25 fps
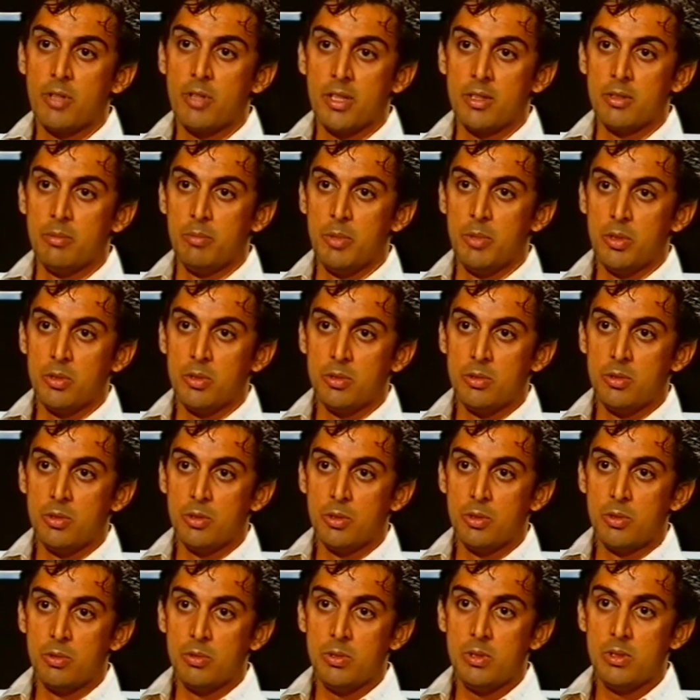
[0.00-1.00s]
Contractor
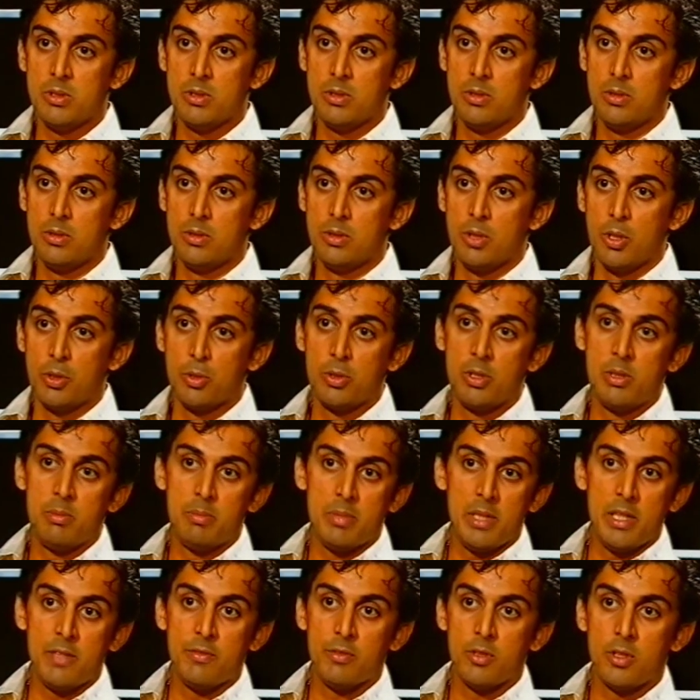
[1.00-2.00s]
because you know he's not
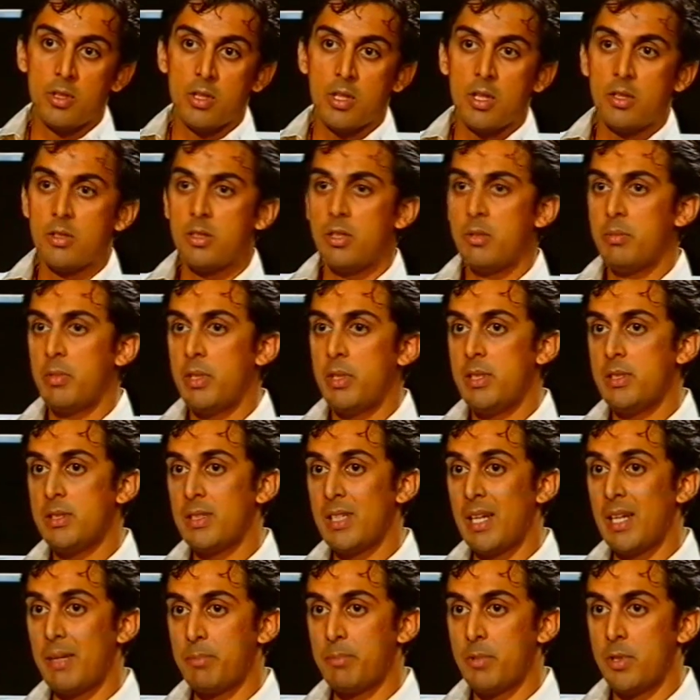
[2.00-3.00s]
only played for the country
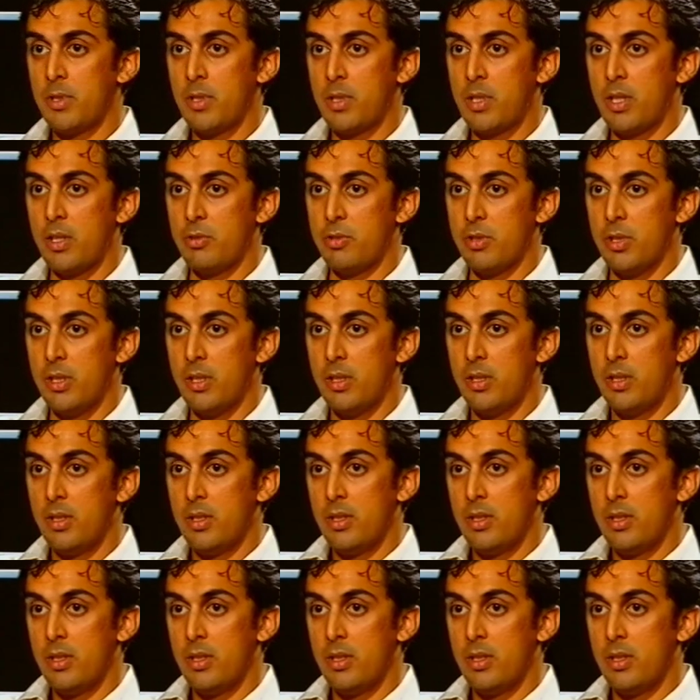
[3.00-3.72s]
but he's captained the country.